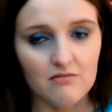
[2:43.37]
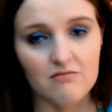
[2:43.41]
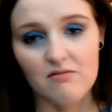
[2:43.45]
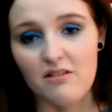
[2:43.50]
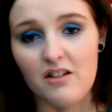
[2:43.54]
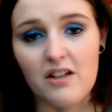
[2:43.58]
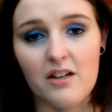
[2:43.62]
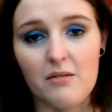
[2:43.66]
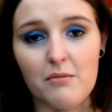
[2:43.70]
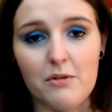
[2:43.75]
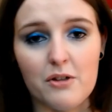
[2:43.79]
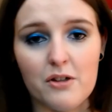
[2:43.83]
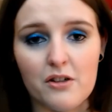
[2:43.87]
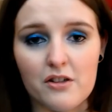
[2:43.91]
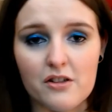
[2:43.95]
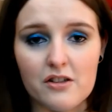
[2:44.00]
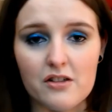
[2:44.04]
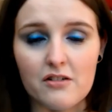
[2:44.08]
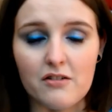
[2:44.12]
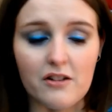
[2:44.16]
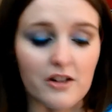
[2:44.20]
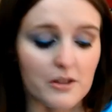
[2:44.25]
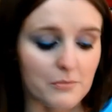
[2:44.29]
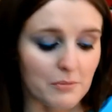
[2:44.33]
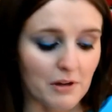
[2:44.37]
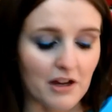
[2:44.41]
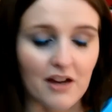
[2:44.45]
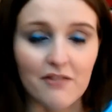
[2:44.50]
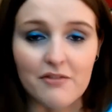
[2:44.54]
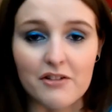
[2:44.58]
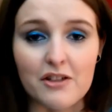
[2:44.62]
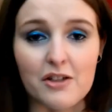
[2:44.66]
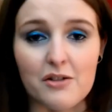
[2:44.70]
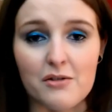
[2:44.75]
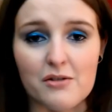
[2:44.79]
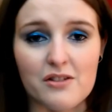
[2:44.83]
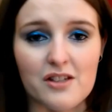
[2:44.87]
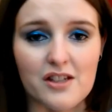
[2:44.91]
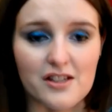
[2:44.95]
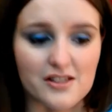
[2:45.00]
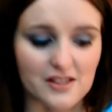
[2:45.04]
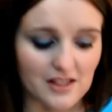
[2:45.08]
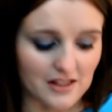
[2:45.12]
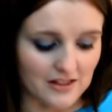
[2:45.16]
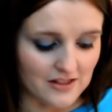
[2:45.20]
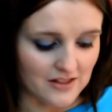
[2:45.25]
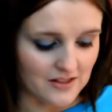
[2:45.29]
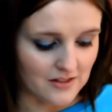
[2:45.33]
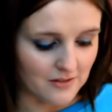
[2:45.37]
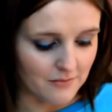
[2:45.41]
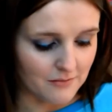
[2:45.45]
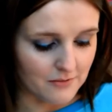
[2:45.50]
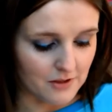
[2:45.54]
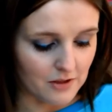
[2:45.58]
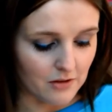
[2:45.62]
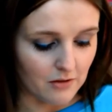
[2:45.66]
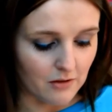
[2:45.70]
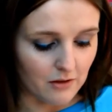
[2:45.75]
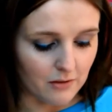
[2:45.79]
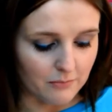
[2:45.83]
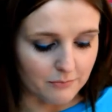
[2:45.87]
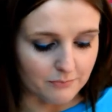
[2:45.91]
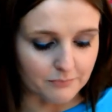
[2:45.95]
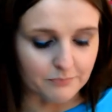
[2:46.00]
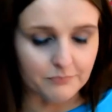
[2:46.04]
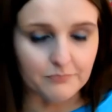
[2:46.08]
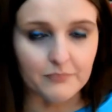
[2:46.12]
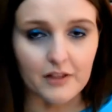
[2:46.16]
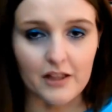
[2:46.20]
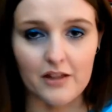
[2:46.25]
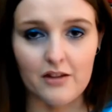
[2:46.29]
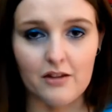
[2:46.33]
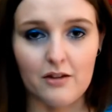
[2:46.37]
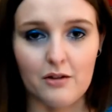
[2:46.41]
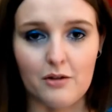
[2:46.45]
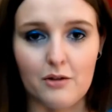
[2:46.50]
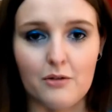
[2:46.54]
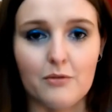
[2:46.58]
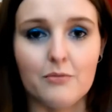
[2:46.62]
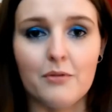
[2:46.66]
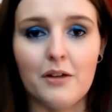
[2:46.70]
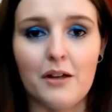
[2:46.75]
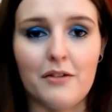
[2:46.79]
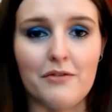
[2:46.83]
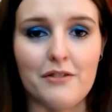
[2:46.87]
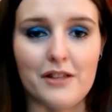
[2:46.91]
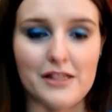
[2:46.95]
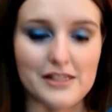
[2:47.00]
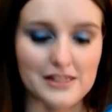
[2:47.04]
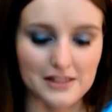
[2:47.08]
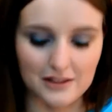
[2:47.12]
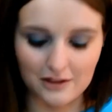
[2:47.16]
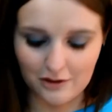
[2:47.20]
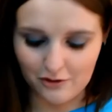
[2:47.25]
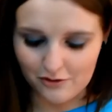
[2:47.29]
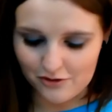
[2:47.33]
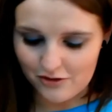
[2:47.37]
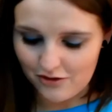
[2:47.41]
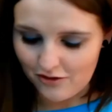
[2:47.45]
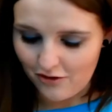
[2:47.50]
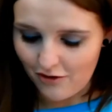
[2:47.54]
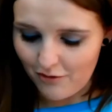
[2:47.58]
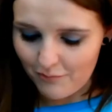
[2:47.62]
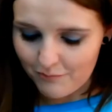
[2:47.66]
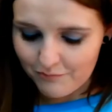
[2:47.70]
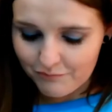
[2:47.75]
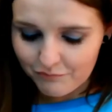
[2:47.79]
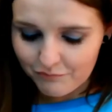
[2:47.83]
it works all right, but I haven't used this since, so don't know if it's good or not.